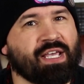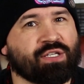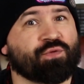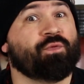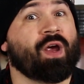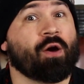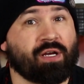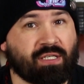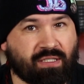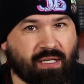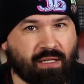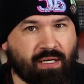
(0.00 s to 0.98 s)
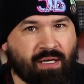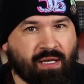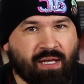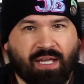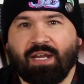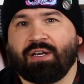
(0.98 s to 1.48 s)
is very silly.
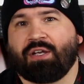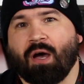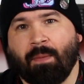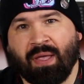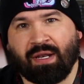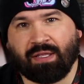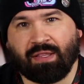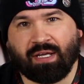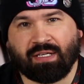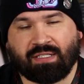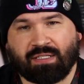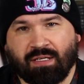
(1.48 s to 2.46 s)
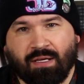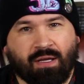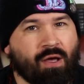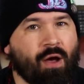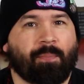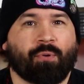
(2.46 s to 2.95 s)
He didn't come into this
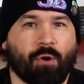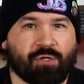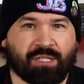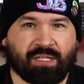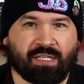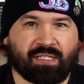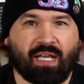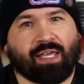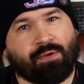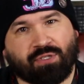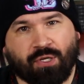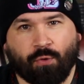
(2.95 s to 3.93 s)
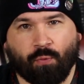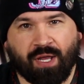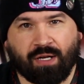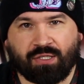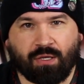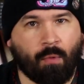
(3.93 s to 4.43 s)
approaching this like he was gonna
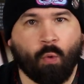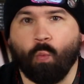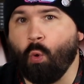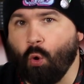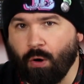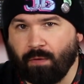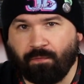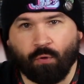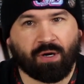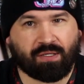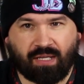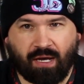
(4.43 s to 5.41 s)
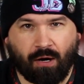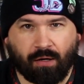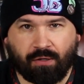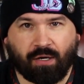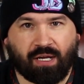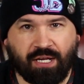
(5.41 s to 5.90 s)
win some award for his
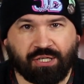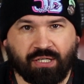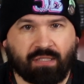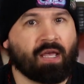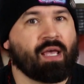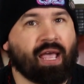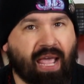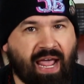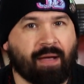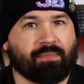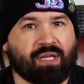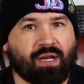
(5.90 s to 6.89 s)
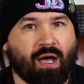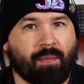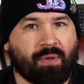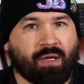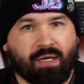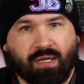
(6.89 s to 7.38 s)
character. He just hammed it
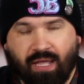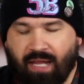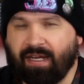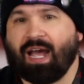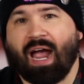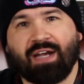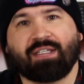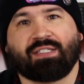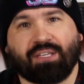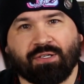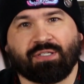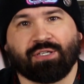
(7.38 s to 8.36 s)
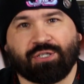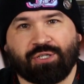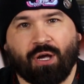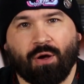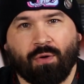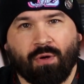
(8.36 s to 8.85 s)
up and kind of steals the
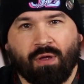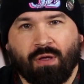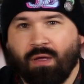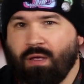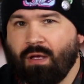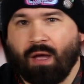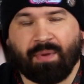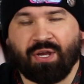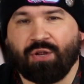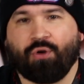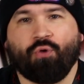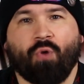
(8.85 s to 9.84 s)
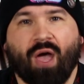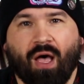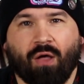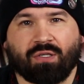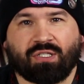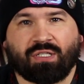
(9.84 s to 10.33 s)
show. I mean, who
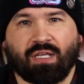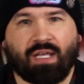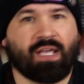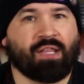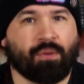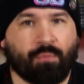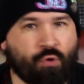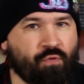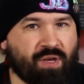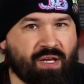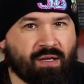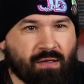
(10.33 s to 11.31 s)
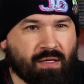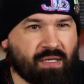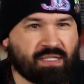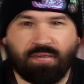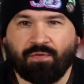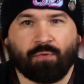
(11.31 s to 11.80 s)
else in the movie
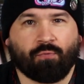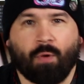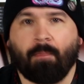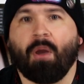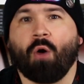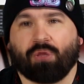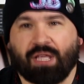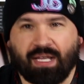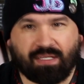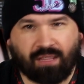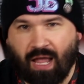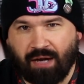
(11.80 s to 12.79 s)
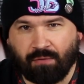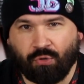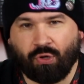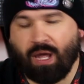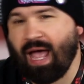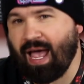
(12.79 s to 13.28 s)
is even remotely as
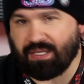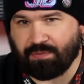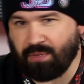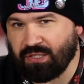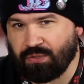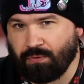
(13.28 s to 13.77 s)
likable as Busta